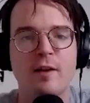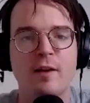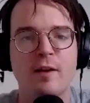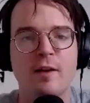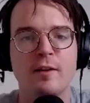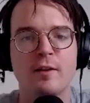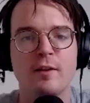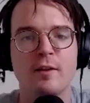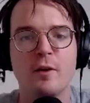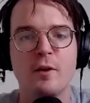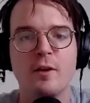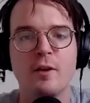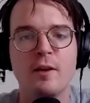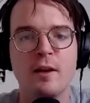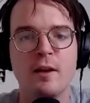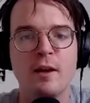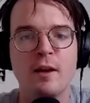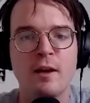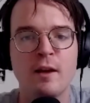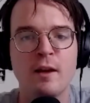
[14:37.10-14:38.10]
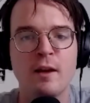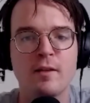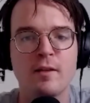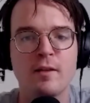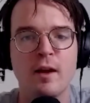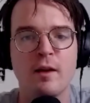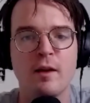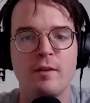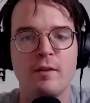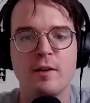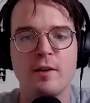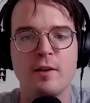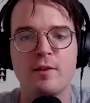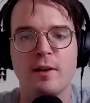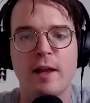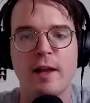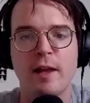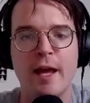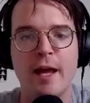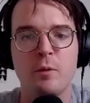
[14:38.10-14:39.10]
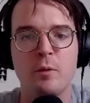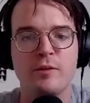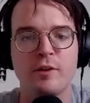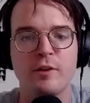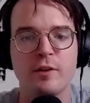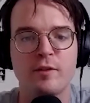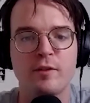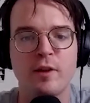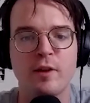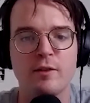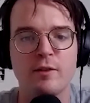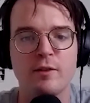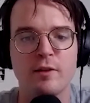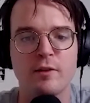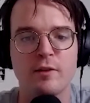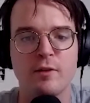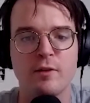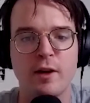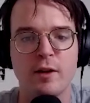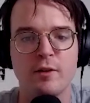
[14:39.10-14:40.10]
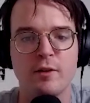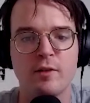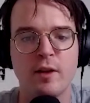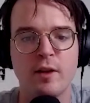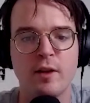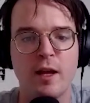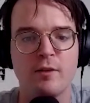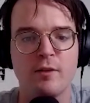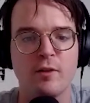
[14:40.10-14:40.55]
their own kit, additional hand washing stations around set,